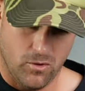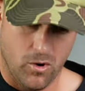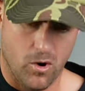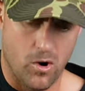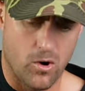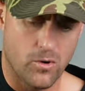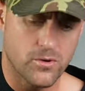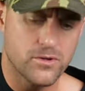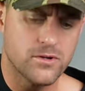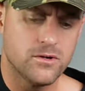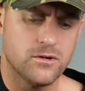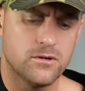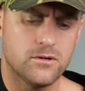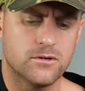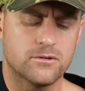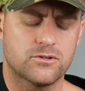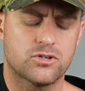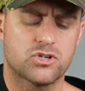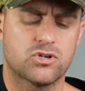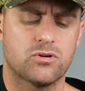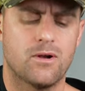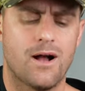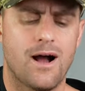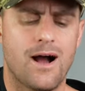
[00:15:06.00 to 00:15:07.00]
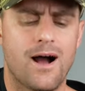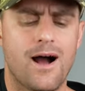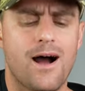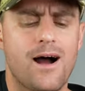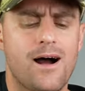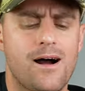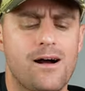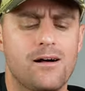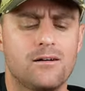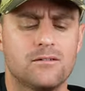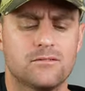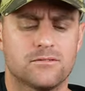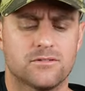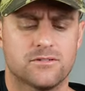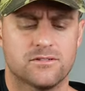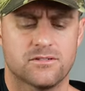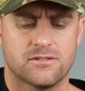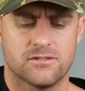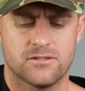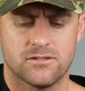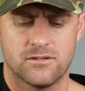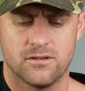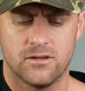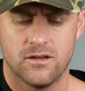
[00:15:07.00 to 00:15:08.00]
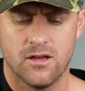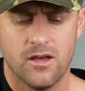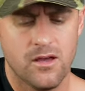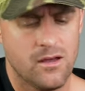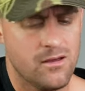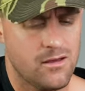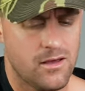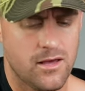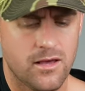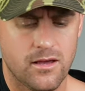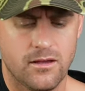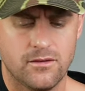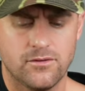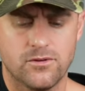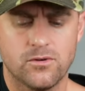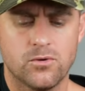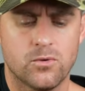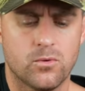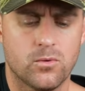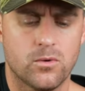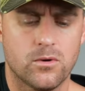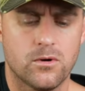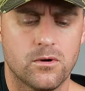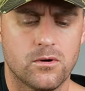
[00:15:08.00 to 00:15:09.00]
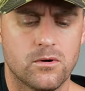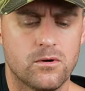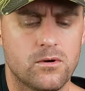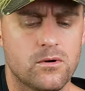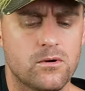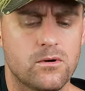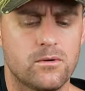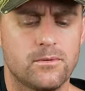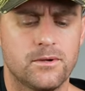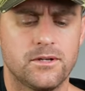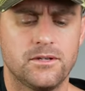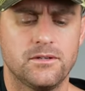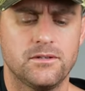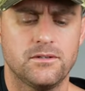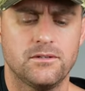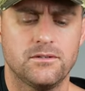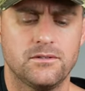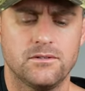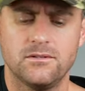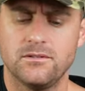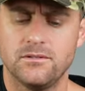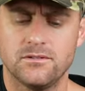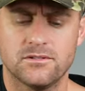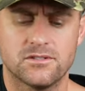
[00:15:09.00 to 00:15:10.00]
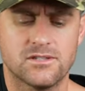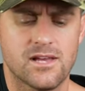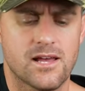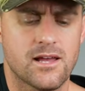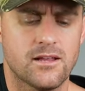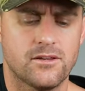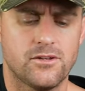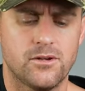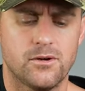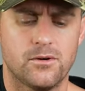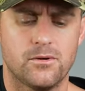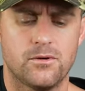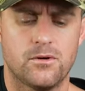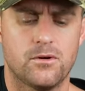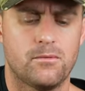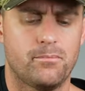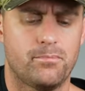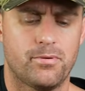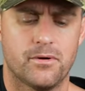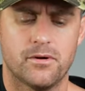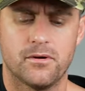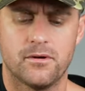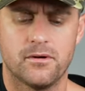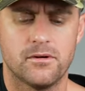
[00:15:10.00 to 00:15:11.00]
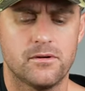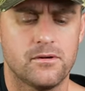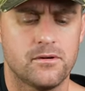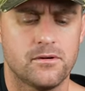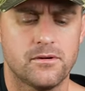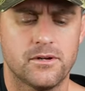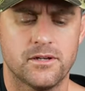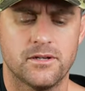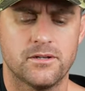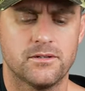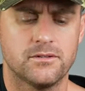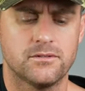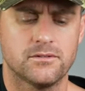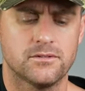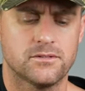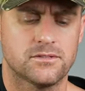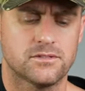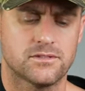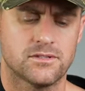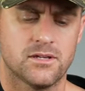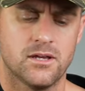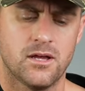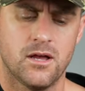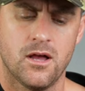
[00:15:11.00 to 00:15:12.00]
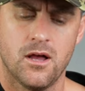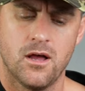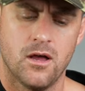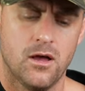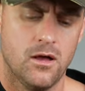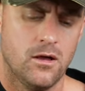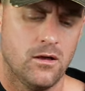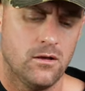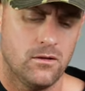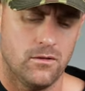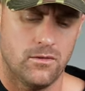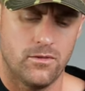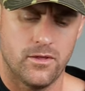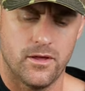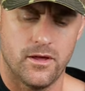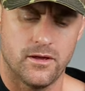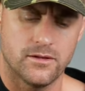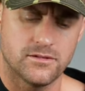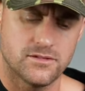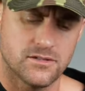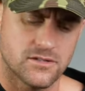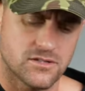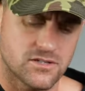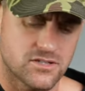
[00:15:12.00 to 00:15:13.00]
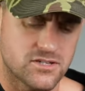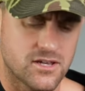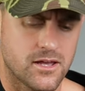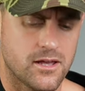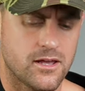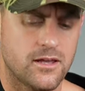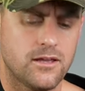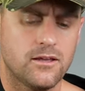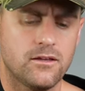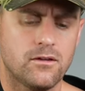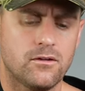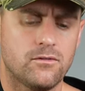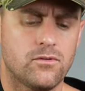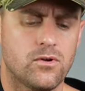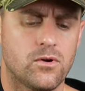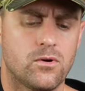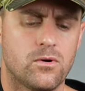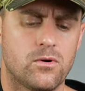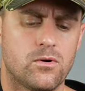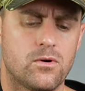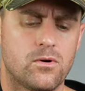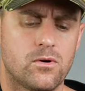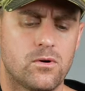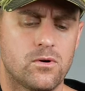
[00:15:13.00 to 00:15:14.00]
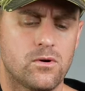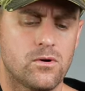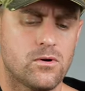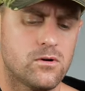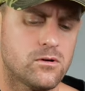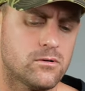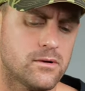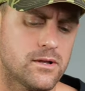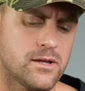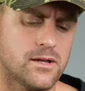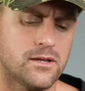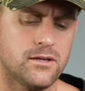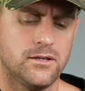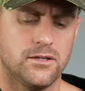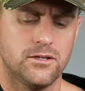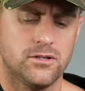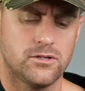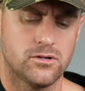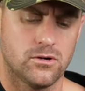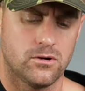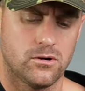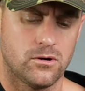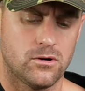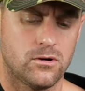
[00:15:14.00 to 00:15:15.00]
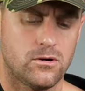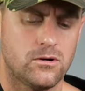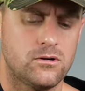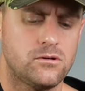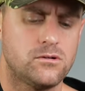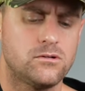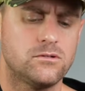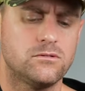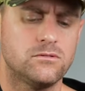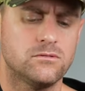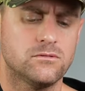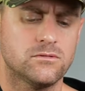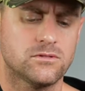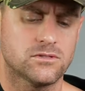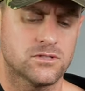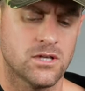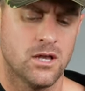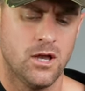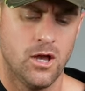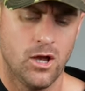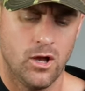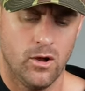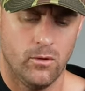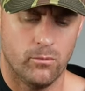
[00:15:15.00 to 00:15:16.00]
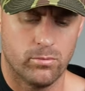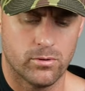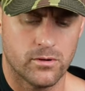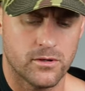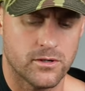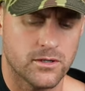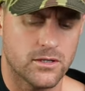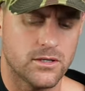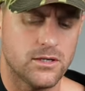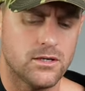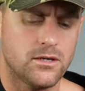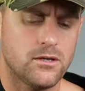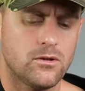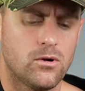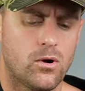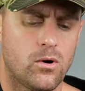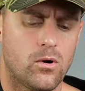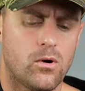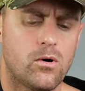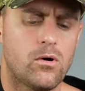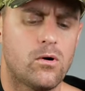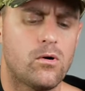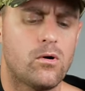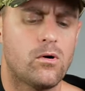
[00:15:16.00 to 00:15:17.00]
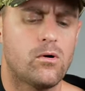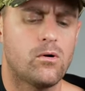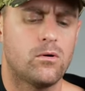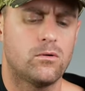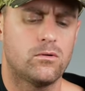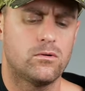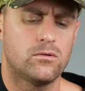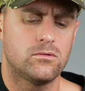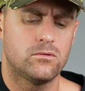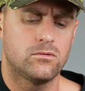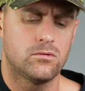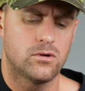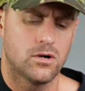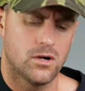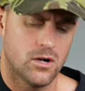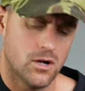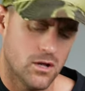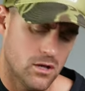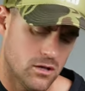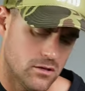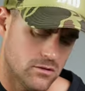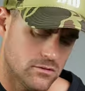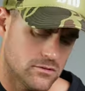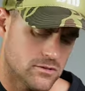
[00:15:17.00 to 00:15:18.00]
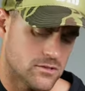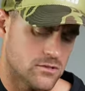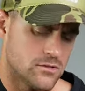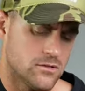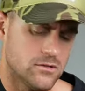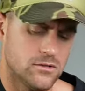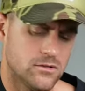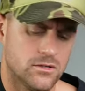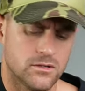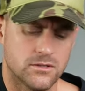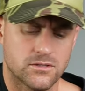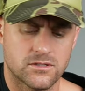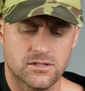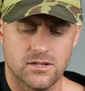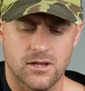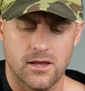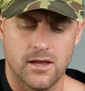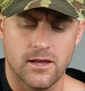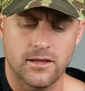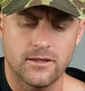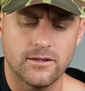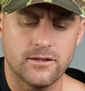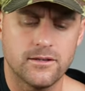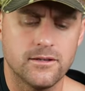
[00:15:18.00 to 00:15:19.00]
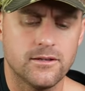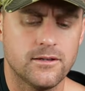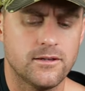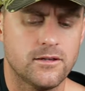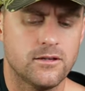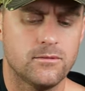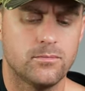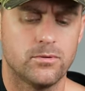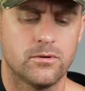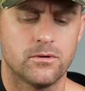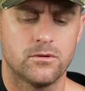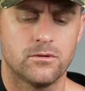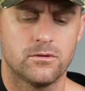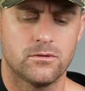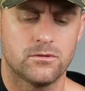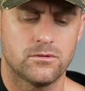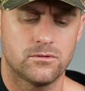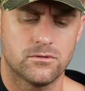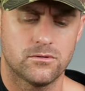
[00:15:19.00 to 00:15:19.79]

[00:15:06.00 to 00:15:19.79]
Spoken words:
All your trials and your worries and your burdens, there's a Savior and he calls. Bring it all to the table.